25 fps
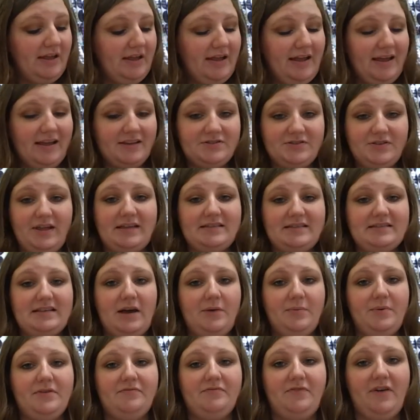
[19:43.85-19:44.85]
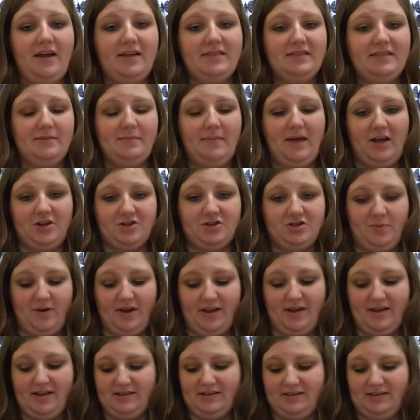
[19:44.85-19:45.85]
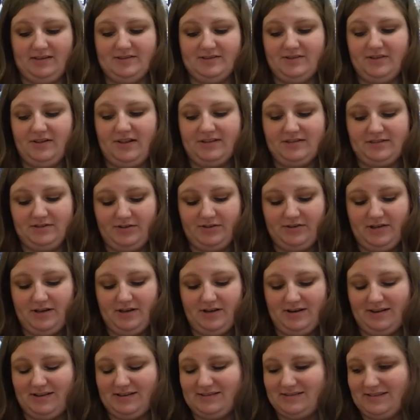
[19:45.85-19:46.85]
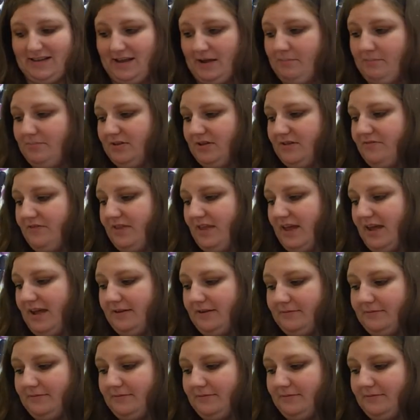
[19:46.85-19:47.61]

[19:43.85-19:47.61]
And so that's how we find them algebraically. So let's look at an example of that.